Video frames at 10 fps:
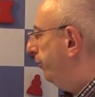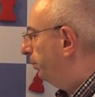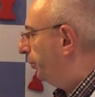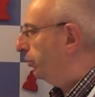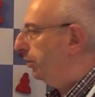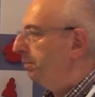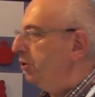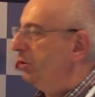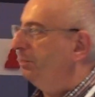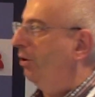will put the
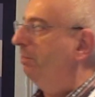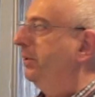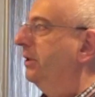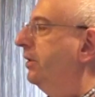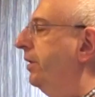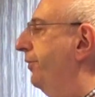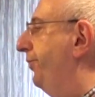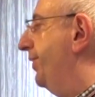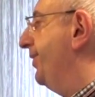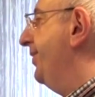bishop on B3 if
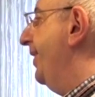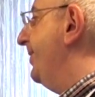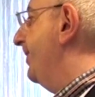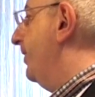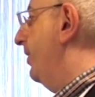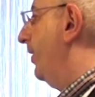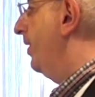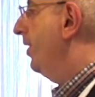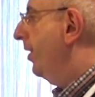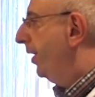it is
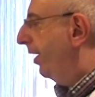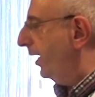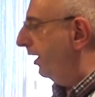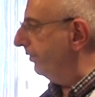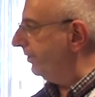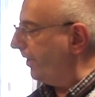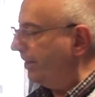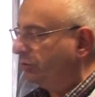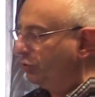necessary, and I will try to